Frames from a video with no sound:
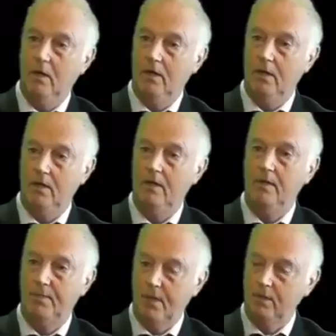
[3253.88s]

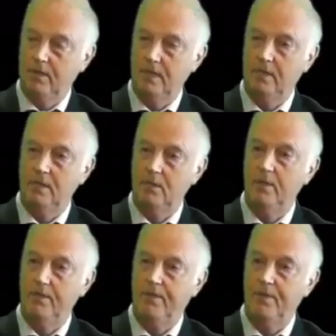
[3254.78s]
and the process that
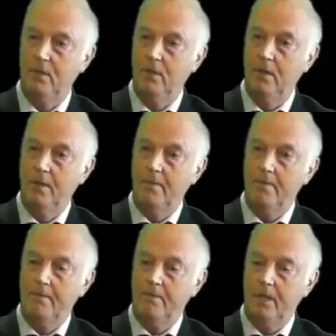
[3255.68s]
it went through,
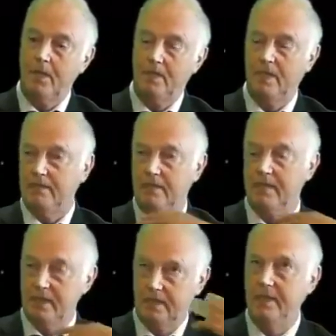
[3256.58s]
uh, instead of
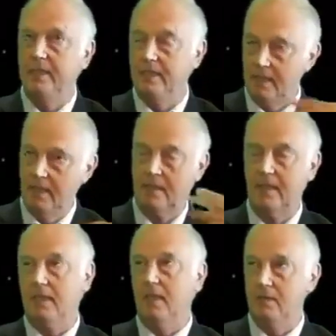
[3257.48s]
just this knee
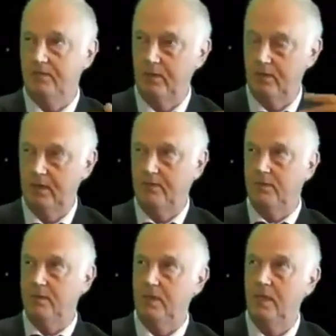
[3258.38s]
jerk thing, oh, it's forgery,
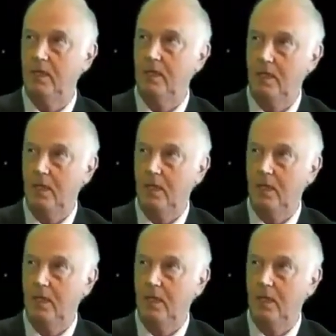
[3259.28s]
it's forgery.